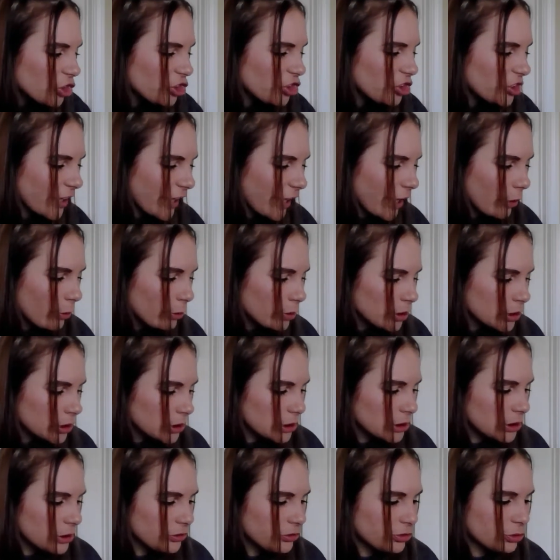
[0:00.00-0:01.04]

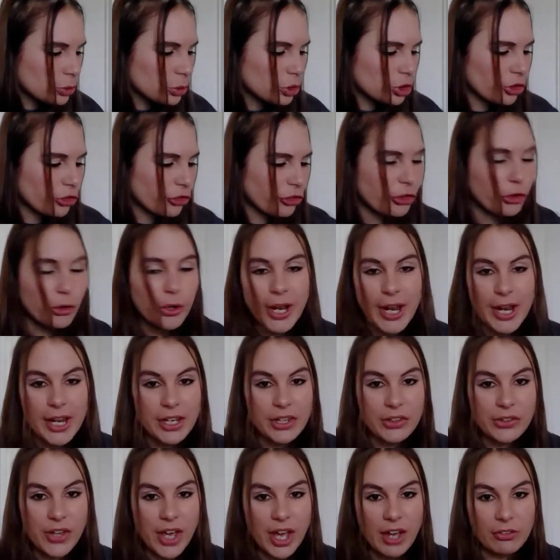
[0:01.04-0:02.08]
shower for 2
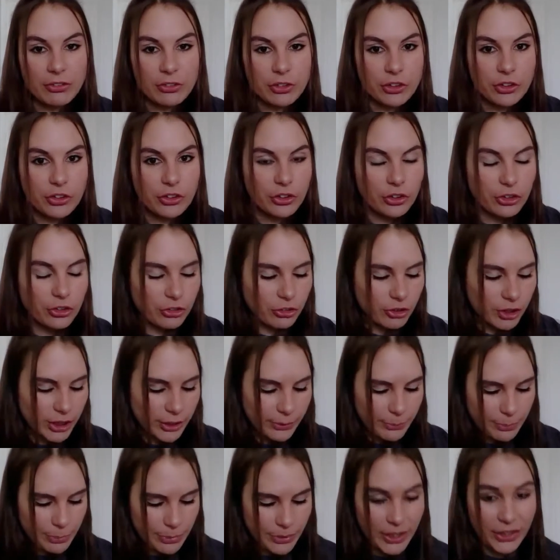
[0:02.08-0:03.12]
days after
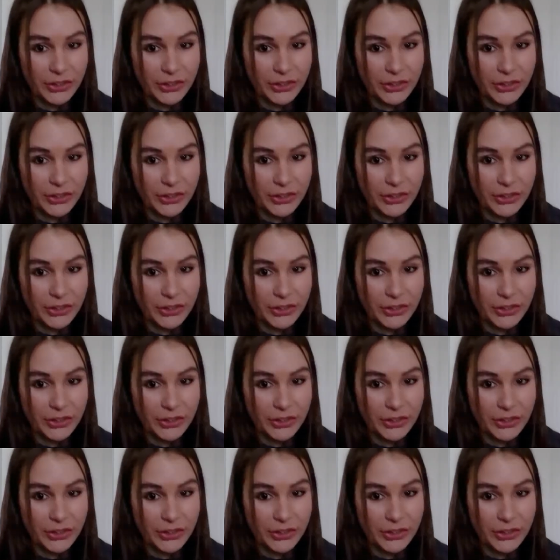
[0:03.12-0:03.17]
surgery,